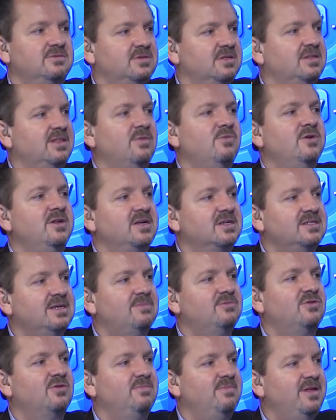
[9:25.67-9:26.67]
they wouldn't
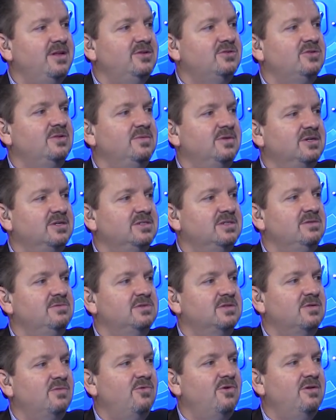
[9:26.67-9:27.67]
accept her ministry because she
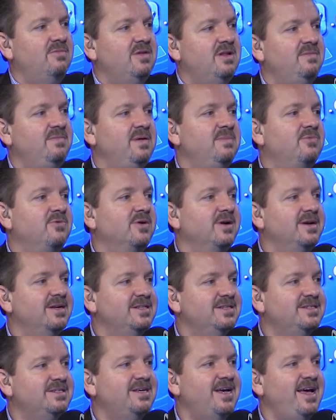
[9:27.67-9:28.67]
was a woman and people were
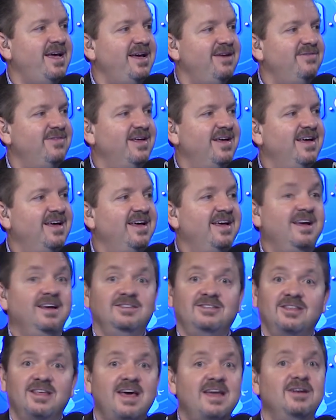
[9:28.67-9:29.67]
getting saved, and
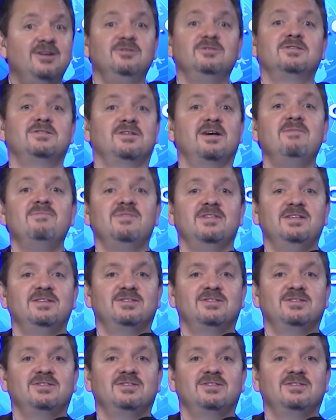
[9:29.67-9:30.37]
so they had to do something.